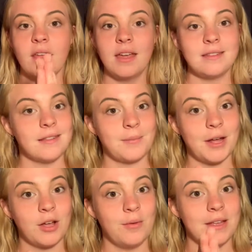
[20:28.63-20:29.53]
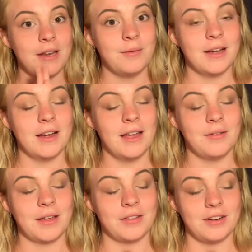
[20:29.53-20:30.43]
since I'm not going anywhere, I'd
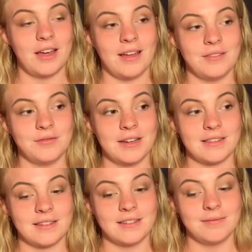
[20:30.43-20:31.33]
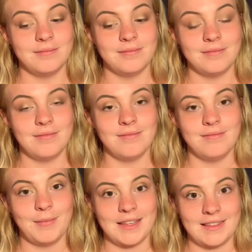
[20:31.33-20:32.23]
rather not risk
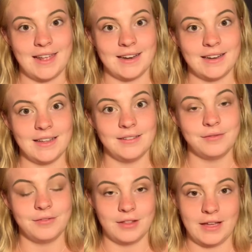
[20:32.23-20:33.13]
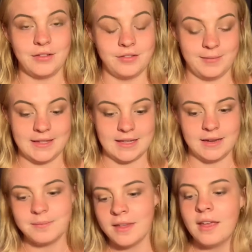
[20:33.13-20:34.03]
my sanity for the health of my
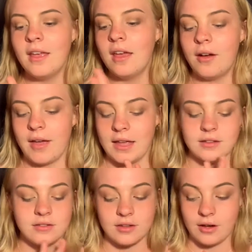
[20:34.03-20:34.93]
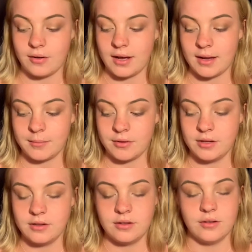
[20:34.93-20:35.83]
skin. Okay, so I'm
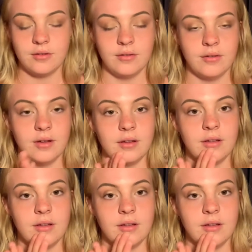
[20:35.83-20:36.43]
going to